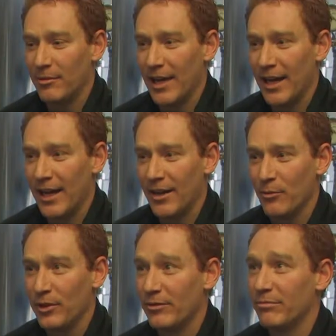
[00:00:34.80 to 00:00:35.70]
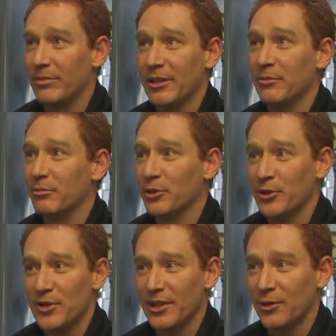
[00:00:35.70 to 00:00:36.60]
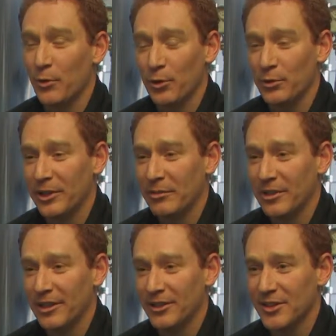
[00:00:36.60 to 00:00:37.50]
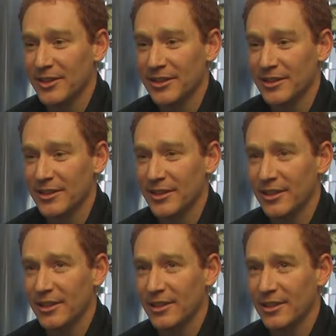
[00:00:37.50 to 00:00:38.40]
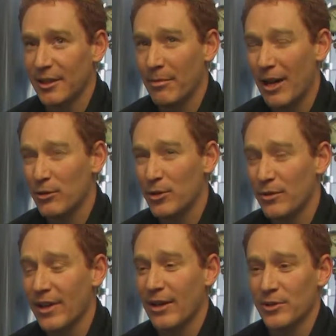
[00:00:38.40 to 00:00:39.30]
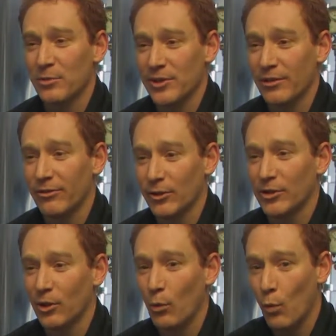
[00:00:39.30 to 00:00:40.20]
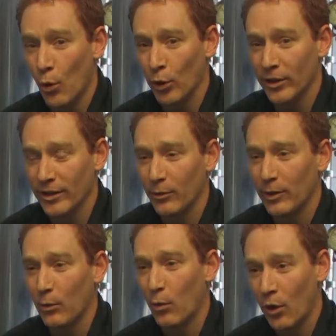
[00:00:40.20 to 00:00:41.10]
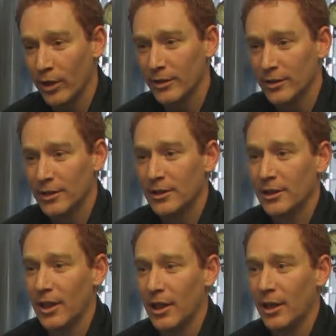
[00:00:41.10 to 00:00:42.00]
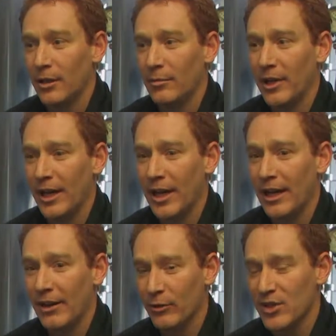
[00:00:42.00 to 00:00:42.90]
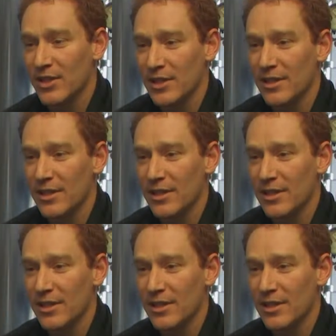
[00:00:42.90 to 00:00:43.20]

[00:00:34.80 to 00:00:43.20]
And we've been producing award-winning beer since about 2000 was our first award that we won. And ever since